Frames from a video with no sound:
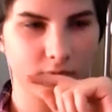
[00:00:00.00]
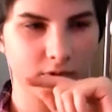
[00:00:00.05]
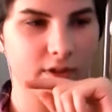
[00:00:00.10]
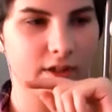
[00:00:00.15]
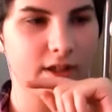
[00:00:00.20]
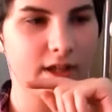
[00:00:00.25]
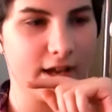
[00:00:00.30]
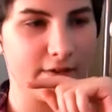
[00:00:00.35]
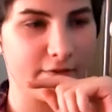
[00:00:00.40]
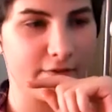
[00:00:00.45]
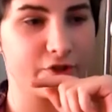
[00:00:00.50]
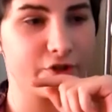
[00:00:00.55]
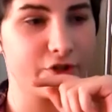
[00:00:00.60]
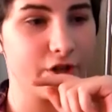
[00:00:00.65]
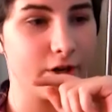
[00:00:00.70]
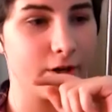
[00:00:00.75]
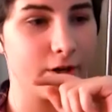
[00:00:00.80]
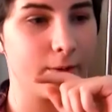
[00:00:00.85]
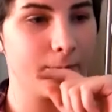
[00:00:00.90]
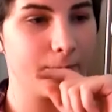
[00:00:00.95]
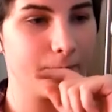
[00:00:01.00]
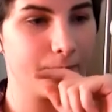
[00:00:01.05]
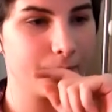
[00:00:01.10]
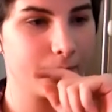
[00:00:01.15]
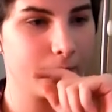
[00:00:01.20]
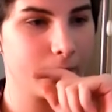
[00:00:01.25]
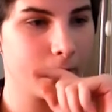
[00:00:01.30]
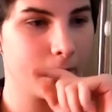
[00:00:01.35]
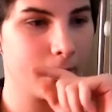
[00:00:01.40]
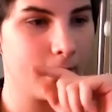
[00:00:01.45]
Yeah, for sure.
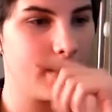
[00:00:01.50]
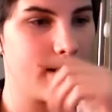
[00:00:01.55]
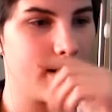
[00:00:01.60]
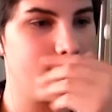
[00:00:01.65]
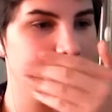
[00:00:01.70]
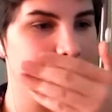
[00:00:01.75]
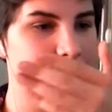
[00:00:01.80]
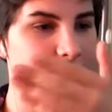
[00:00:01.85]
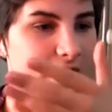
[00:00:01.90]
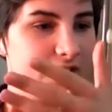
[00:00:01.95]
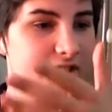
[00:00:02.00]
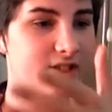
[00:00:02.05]
And